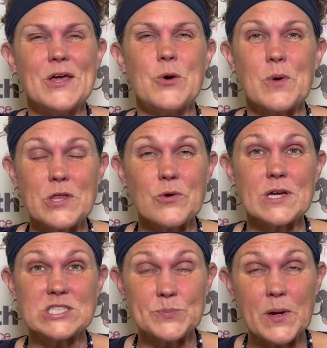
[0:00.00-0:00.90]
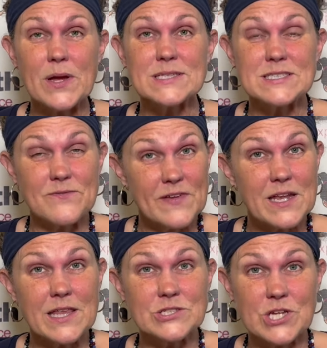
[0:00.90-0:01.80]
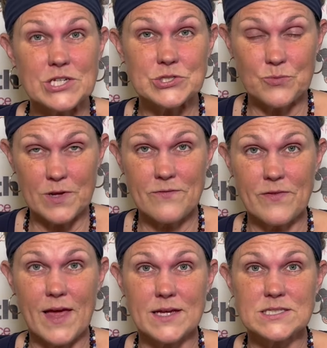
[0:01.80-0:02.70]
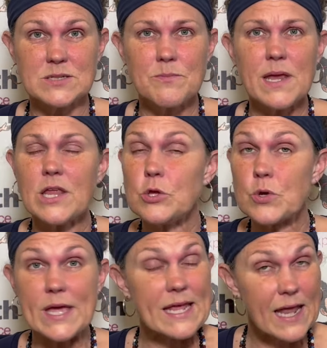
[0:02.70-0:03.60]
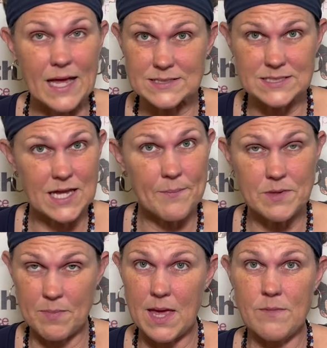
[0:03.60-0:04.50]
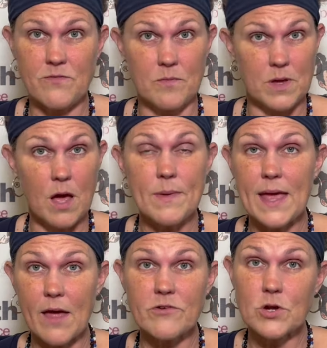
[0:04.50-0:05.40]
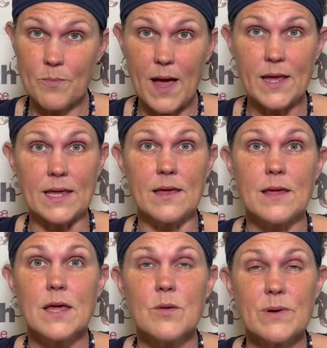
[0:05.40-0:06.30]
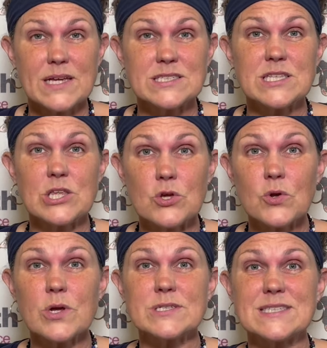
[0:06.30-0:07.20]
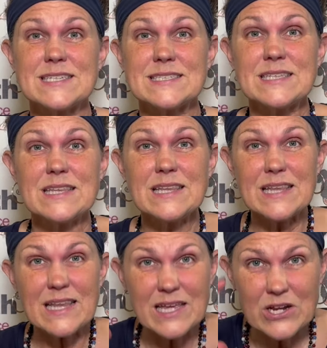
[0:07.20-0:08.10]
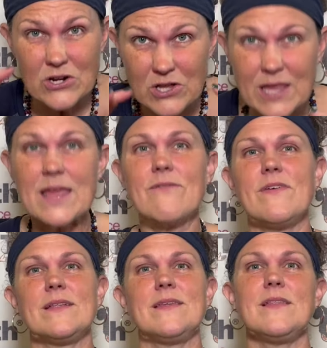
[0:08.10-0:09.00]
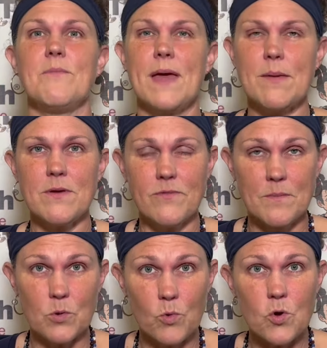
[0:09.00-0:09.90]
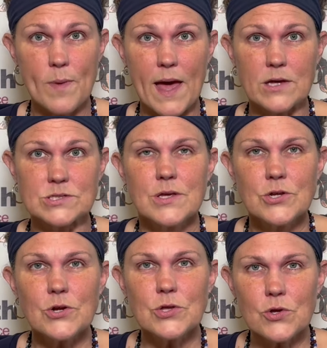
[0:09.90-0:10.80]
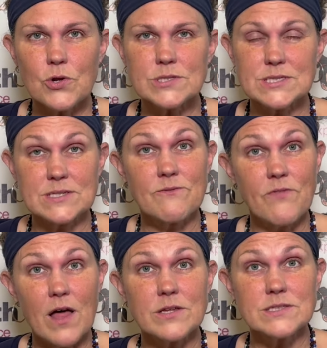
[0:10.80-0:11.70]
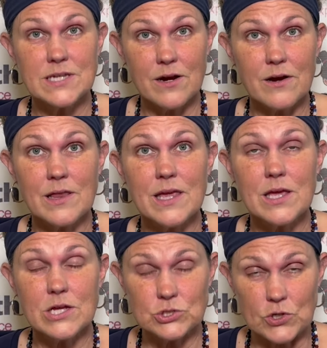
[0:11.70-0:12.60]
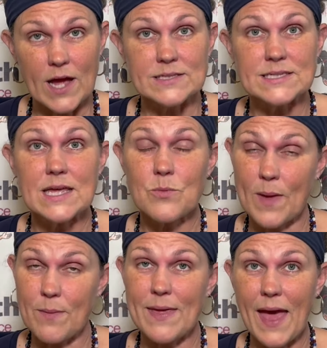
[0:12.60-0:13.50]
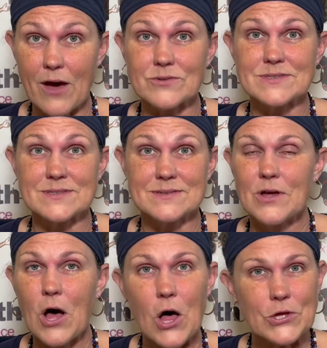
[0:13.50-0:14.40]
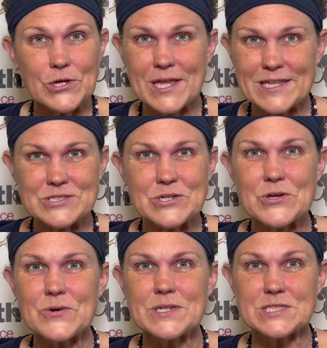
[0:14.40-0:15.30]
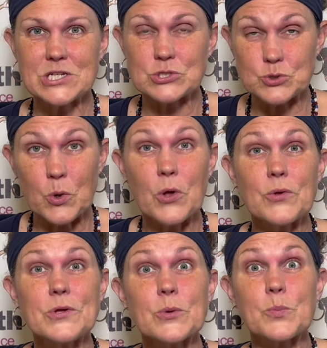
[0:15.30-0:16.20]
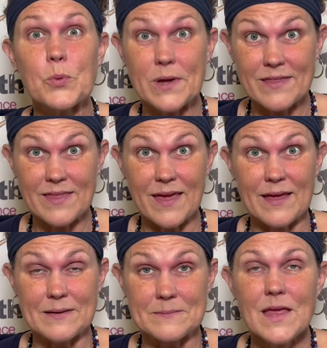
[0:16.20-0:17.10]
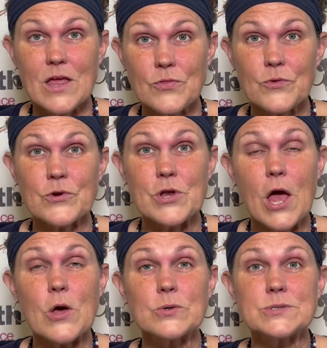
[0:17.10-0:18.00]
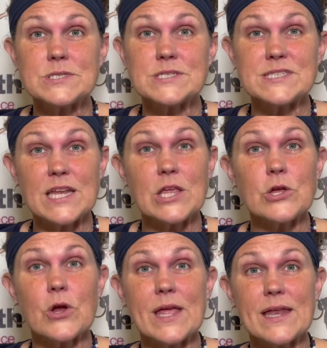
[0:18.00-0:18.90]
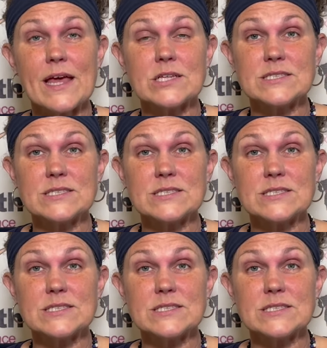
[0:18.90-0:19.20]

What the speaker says: When you experience the fetal ejection reflex, meaning you cannot stop the baby from coming out of your body because the uterus is literally evicting the baby from the womb house, your uterus is involuntarily contracting baby out. All you need to do is control your breathing. In through your nose, sending your inhale